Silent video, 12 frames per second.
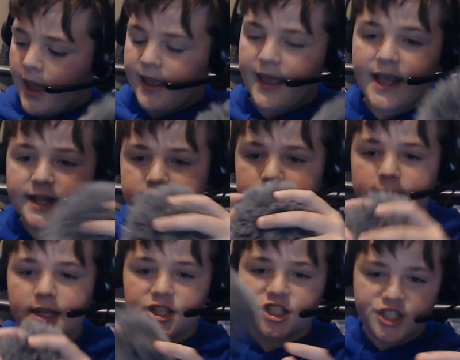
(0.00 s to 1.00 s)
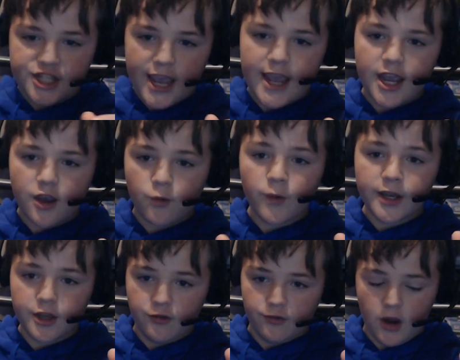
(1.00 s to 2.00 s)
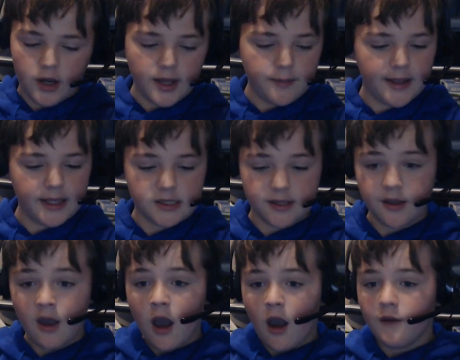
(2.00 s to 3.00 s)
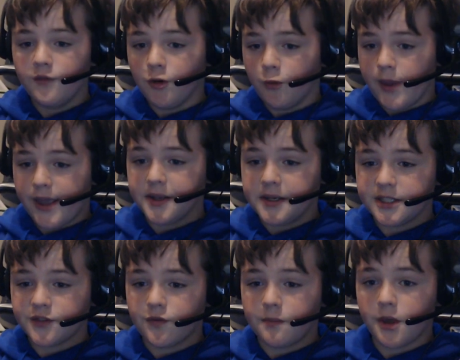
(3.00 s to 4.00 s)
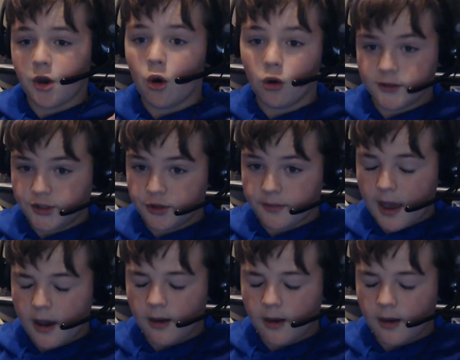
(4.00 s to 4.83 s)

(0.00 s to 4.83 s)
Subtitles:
it's gonna shake when you run it because of the weakness from the cold shoe mount.